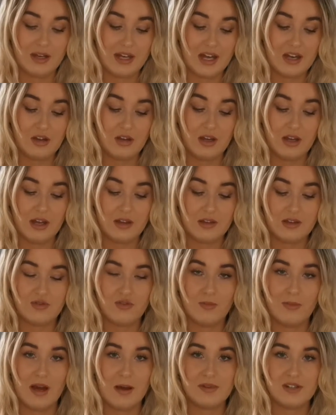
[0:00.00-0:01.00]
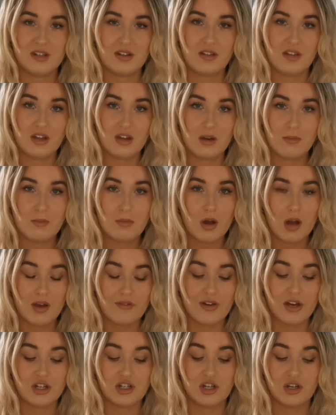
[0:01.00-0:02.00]
Again, you can get these from Amazon. I think I might
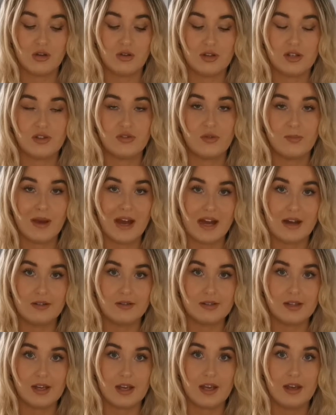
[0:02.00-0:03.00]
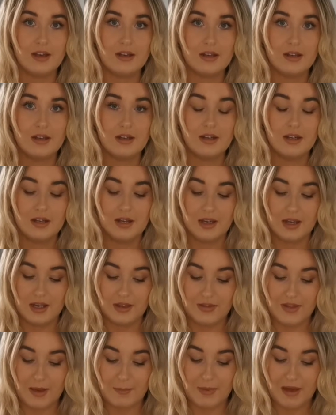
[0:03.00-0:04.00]
have actually got this from Aldi
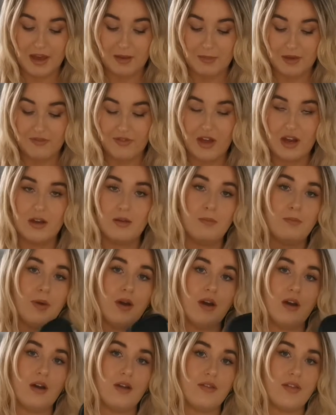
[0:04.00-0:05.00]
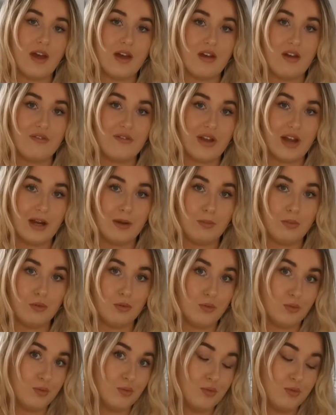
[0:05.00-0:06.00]
in their baby event, but they're
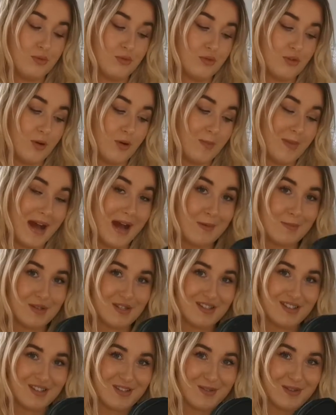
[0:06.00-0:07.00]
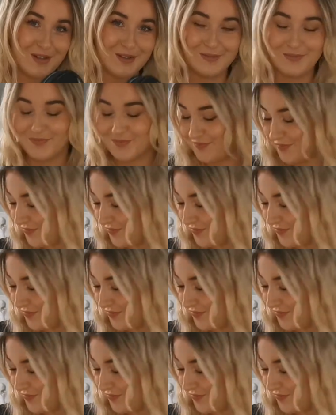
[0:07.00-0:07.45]
available from Amazon as well.